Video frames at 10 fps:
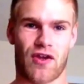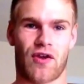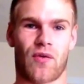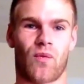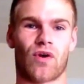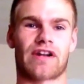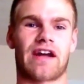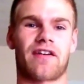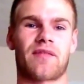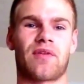work
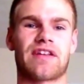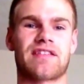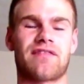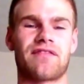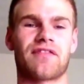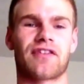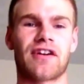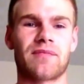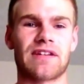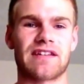out at a place they feel
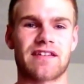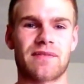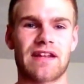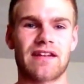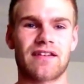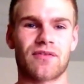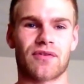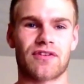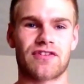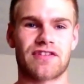incredibly intimidated,
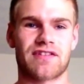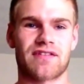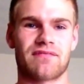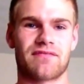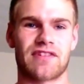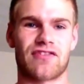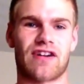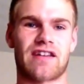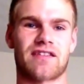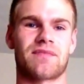or just to
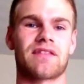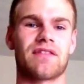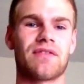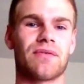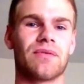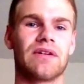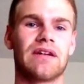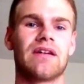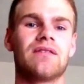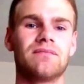try something new.
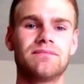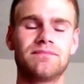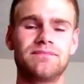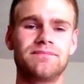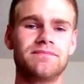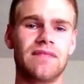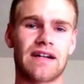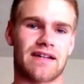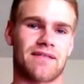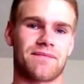
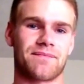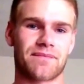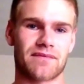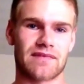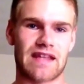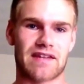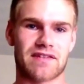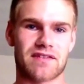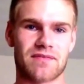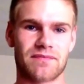And
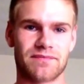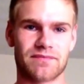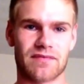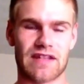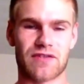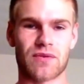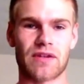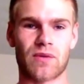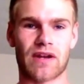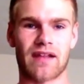that's
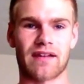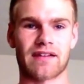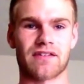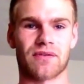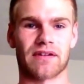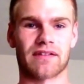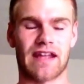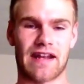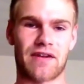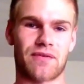really what I like doing,
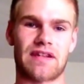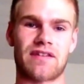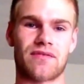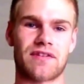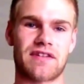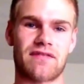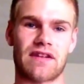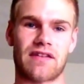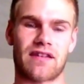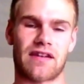and I don't need to receive
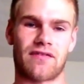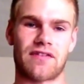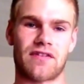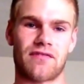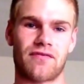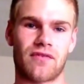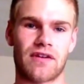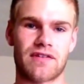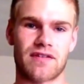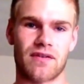anything in return for
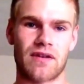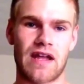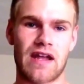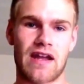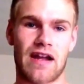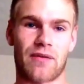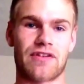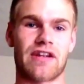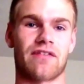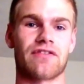it. So I would
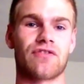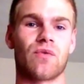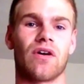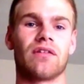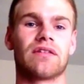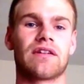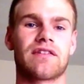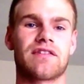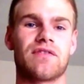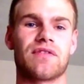challenge you all
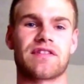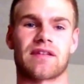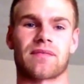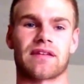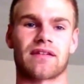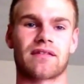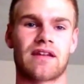to do the same thing.